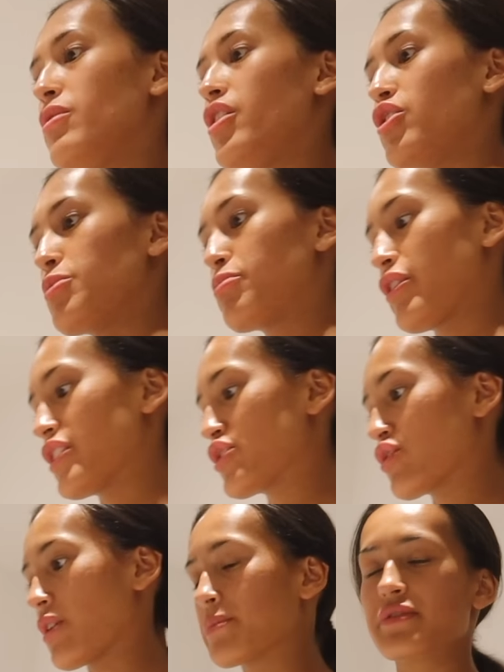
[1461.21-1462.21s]
other brand
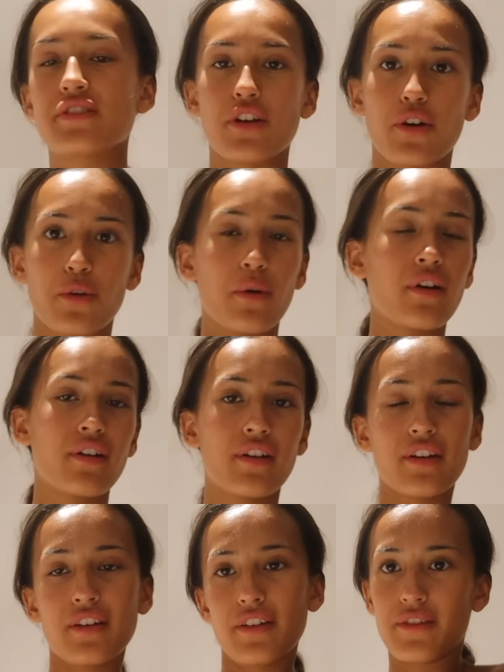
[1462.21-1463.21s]
trip, so
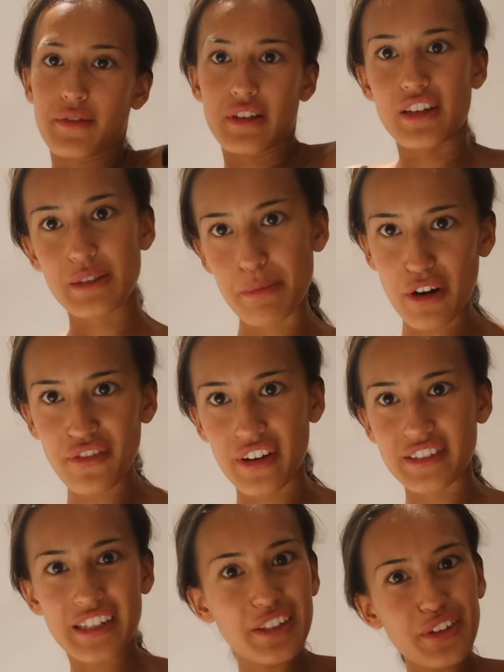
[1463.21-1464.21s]
it's
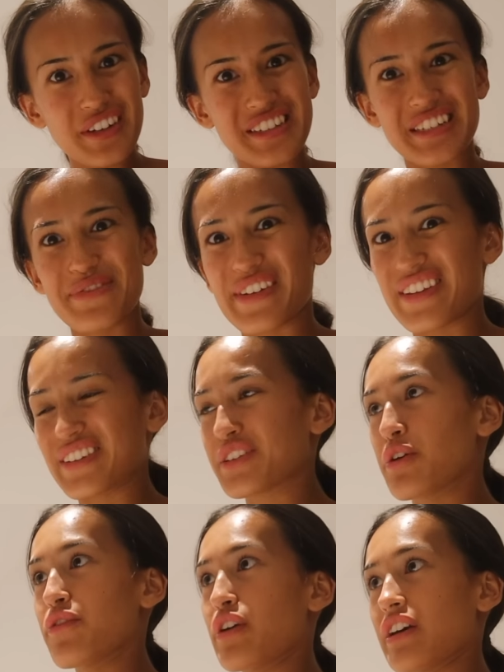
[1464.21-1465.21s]
perfect. And Lily's gonna be there
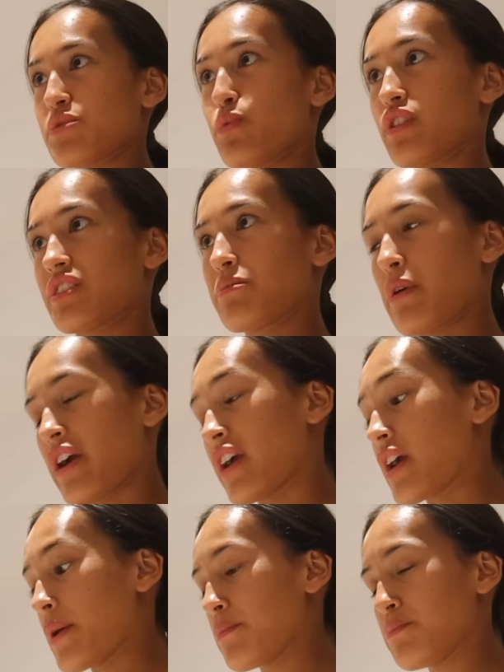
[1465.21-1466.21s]
too. If you guys watch
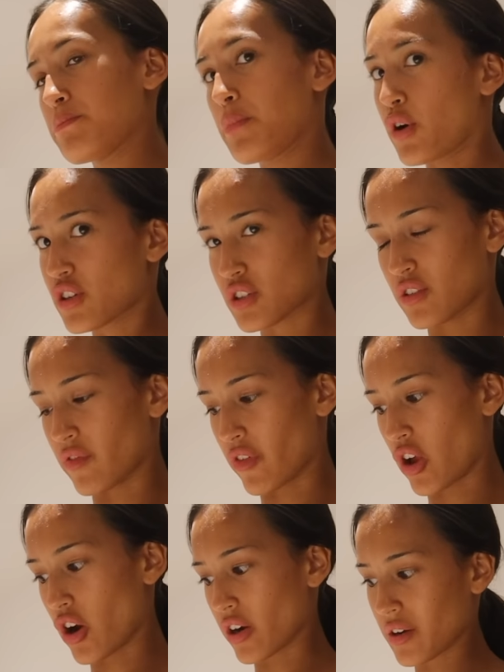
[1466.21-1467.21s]
my Portugal
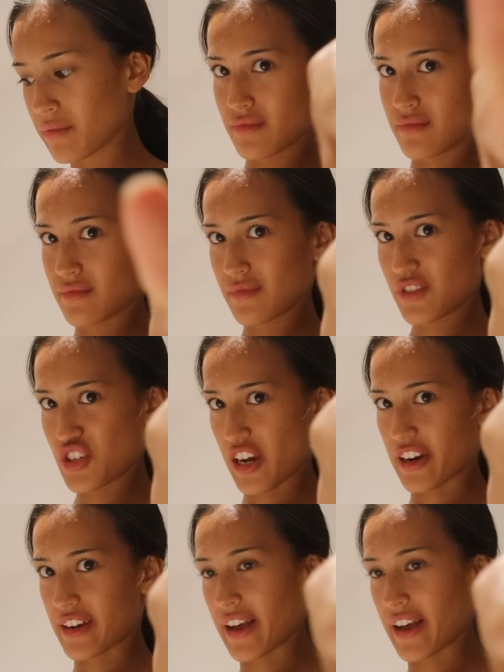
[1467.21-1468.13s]
vlog, check